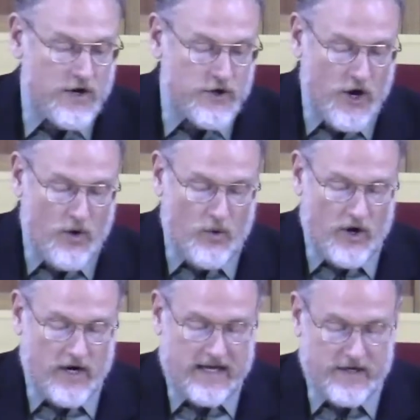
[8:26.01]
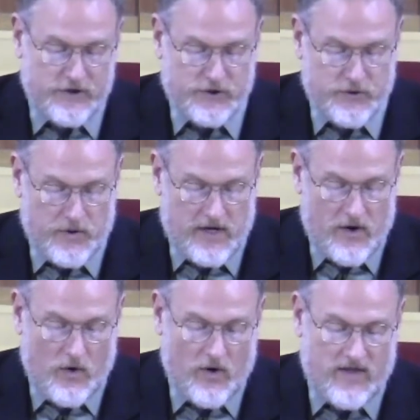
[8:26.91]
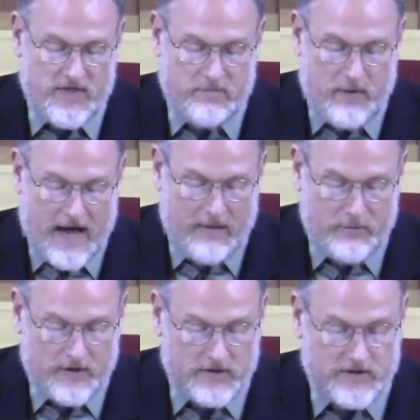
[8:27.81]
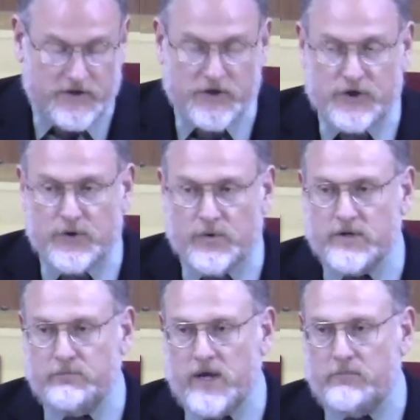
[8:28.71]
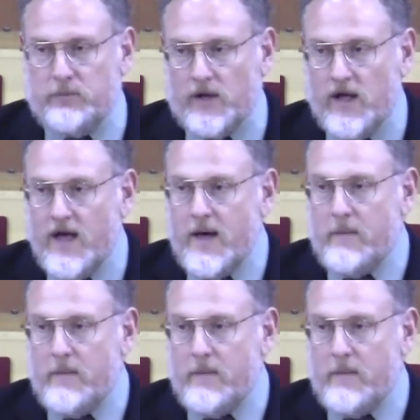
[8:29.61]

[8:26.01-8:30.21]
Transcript: Nowhere in history or in the Bible did the Jewish people